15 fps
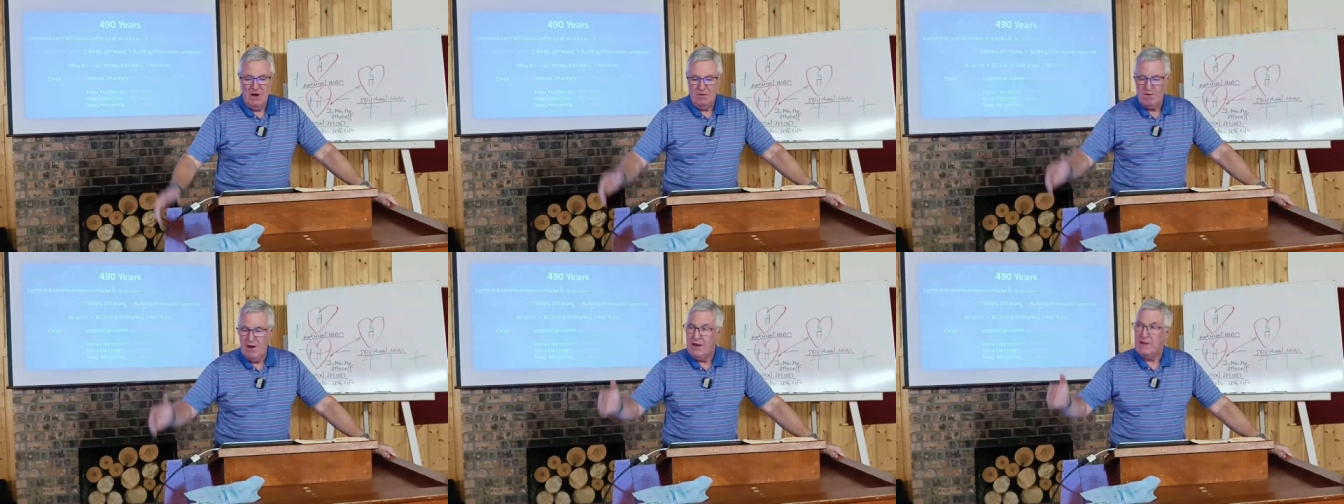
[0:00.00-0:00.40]

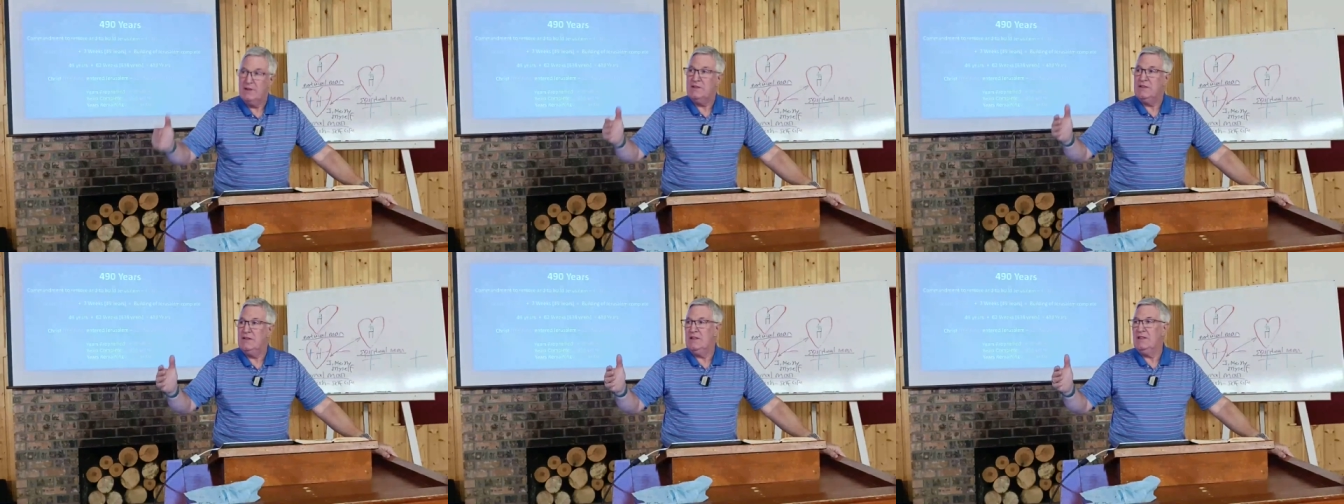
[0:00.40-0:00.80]
right
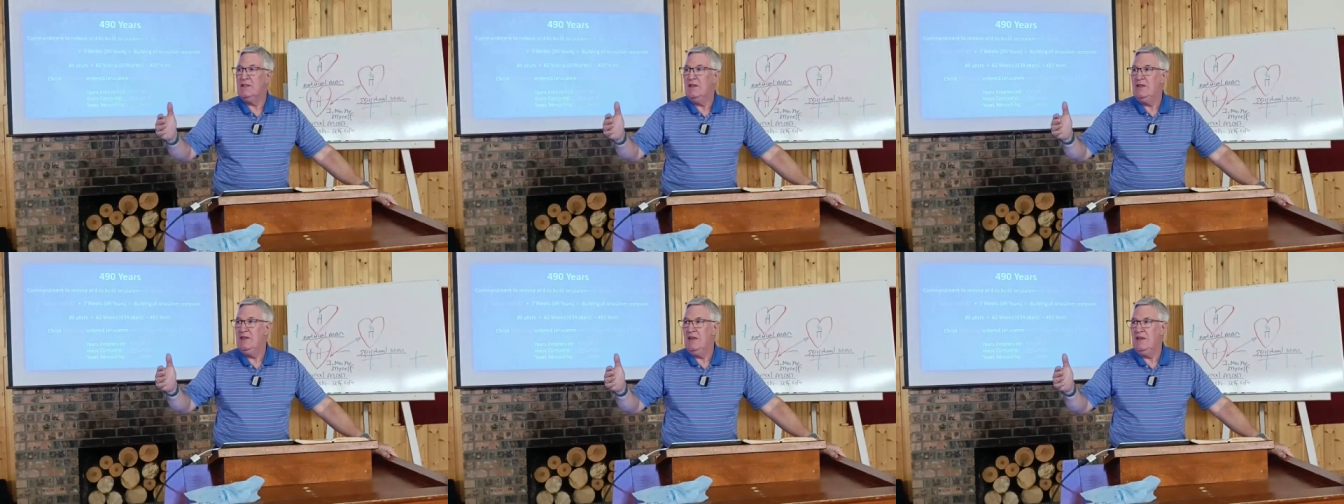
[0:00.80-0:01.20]

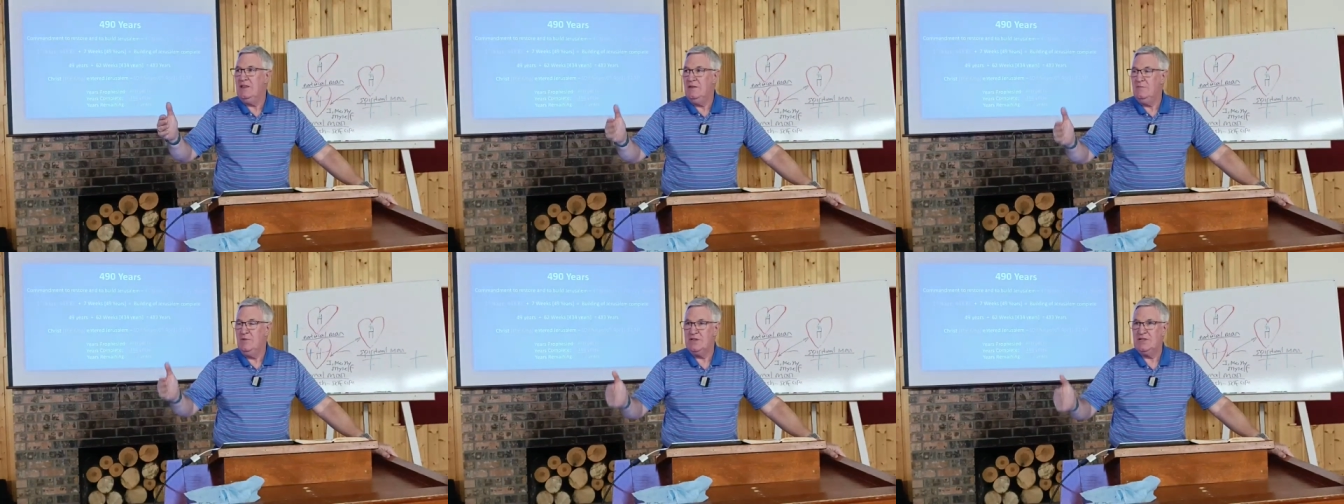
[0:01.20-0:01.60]
until
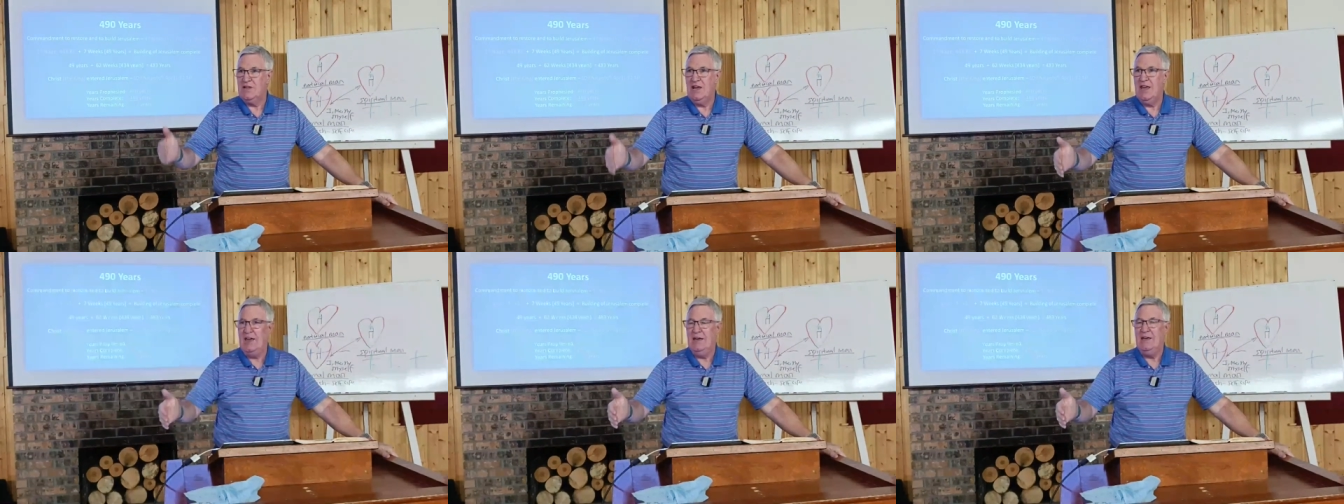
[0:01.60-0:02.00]
the
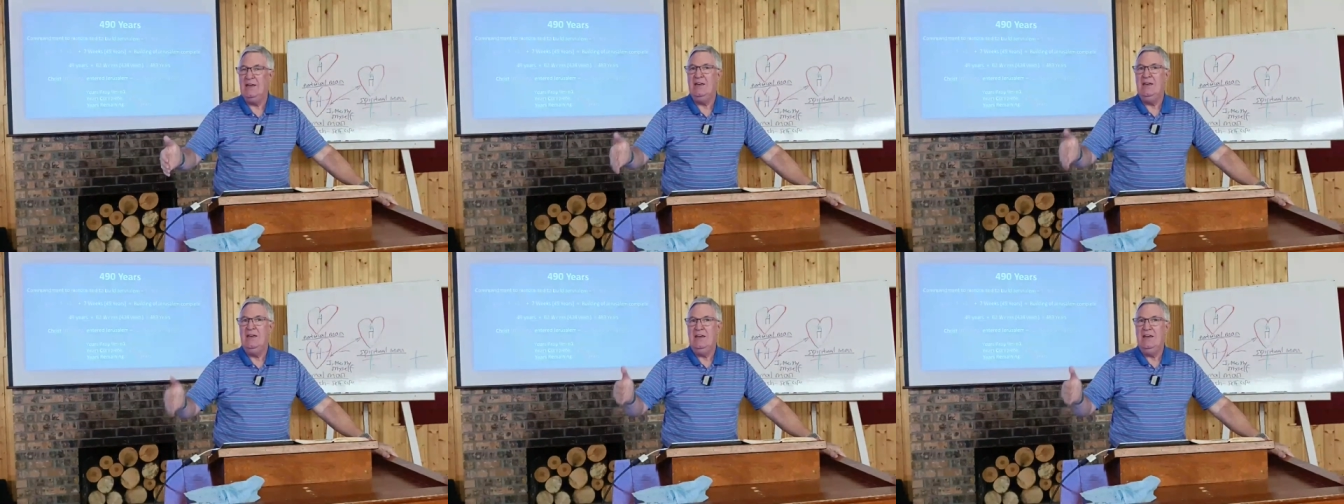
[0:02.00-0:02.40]
Messiah,